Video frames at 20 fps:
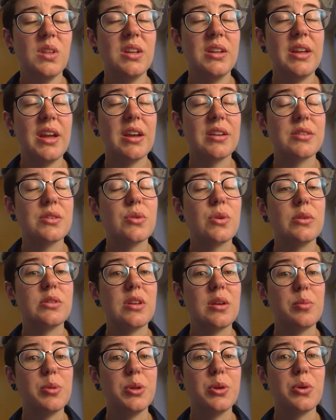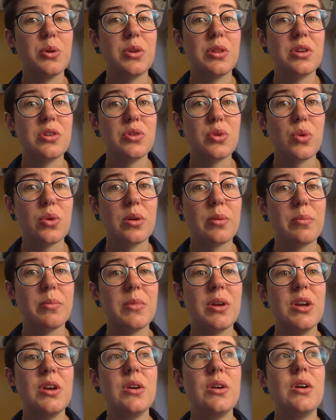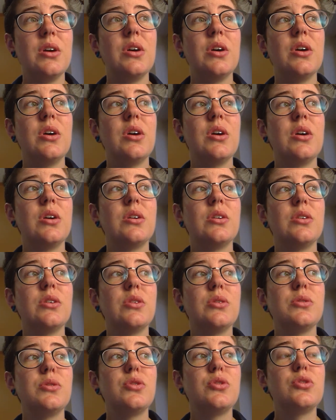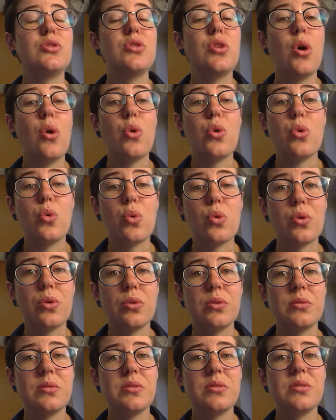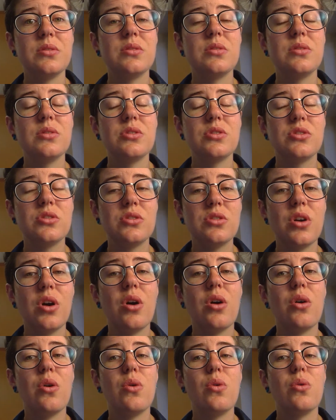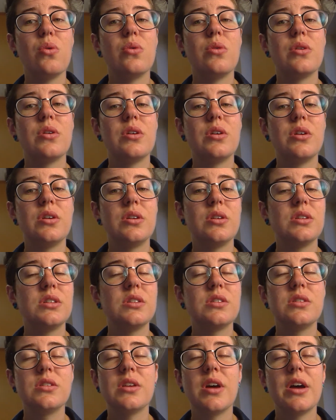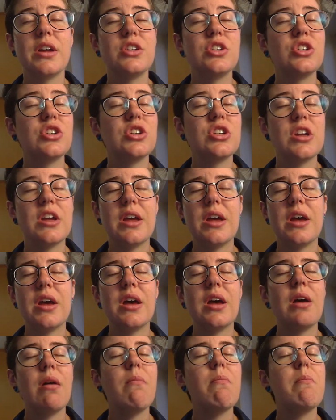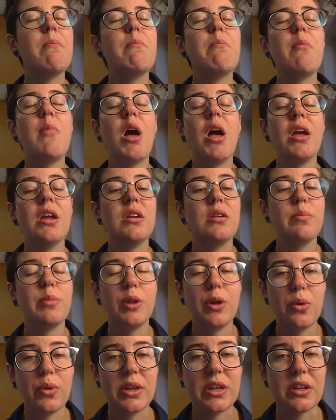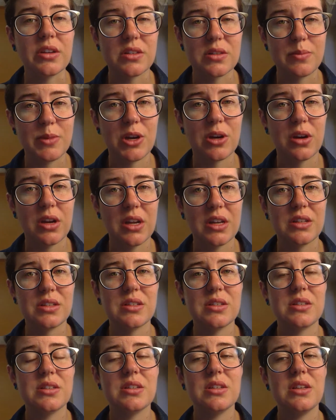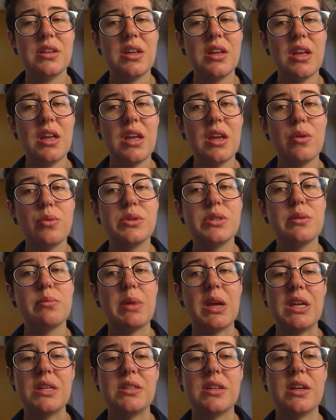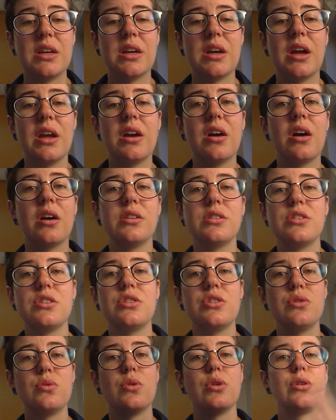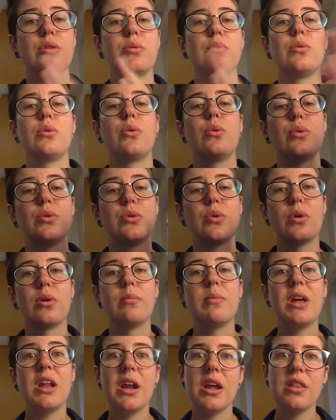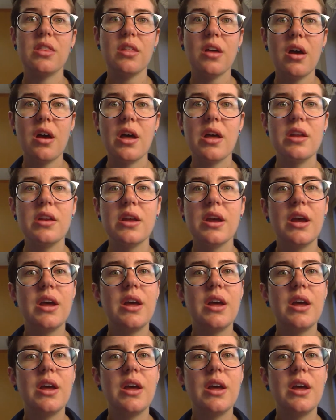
yeah, so I was able to go to their dorm. So cool. So, such a mind blowing experience. It was amazing. I got to tour through the whole dorm, and I thought